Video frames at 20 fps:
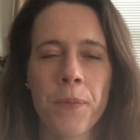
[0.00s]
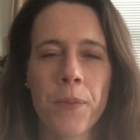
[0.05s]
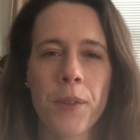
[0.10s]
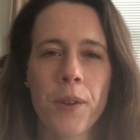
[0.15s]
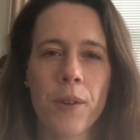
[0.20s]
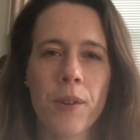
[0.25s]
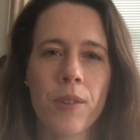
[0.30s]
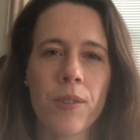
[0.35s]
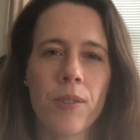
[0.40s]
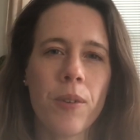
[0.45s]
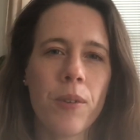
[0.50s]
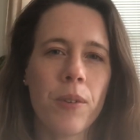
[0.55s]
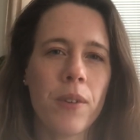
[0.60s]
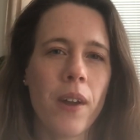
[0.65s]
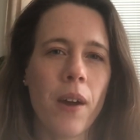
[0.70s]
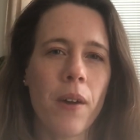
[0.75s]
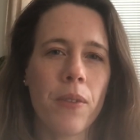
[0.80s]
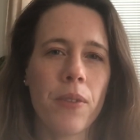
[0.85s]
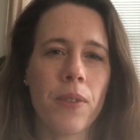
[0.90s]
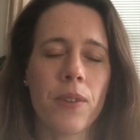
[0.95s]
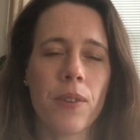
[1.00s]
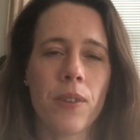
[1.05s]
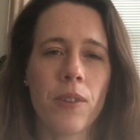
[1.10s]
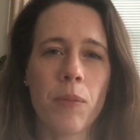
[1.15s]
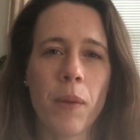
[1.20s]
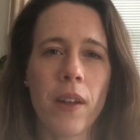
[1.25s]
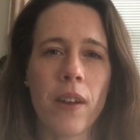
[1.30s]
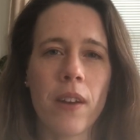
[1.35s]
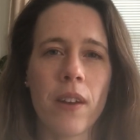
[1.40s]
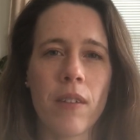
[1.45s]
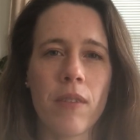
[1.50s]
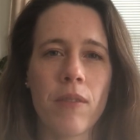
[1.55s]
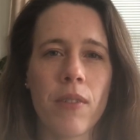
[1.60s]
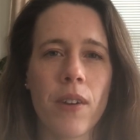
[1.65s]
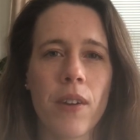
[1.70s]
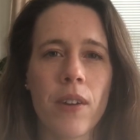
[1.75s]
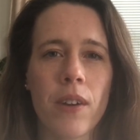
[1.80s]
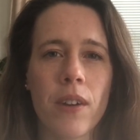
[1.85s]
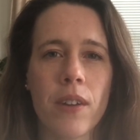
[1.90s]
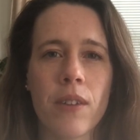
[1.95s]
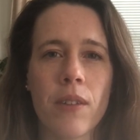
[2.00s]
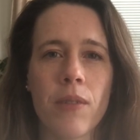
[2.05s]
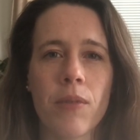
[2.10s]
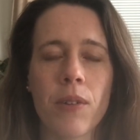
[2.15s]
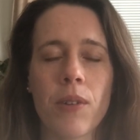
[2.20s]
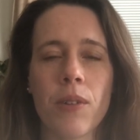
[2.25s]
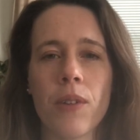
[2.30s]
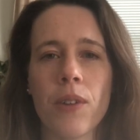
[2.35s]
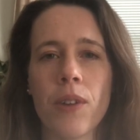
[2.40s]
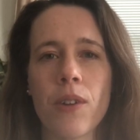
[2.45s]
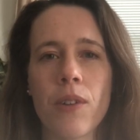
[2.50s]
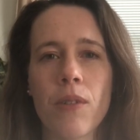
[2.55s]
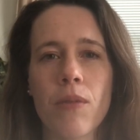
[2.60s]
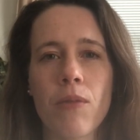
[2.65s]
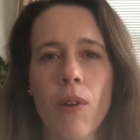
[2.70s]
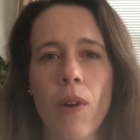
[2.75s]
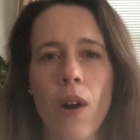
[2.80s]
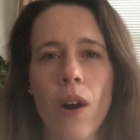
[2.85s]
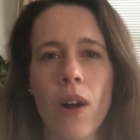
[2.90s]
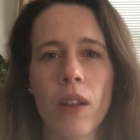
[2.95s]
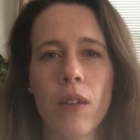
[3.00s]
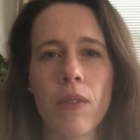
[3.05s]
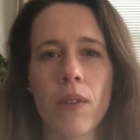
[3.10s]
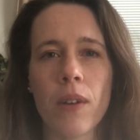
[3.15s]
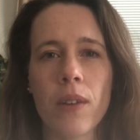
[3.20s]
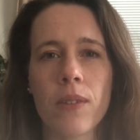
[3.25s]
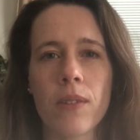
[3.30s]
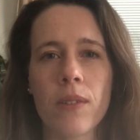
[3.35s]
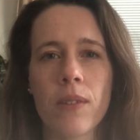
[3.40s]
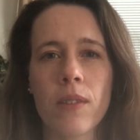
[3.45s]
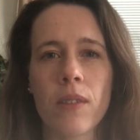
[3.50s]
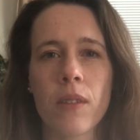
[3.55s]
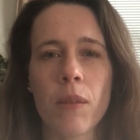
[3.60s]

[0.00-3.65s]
There is no doubt this has been a very difficult year for all of us.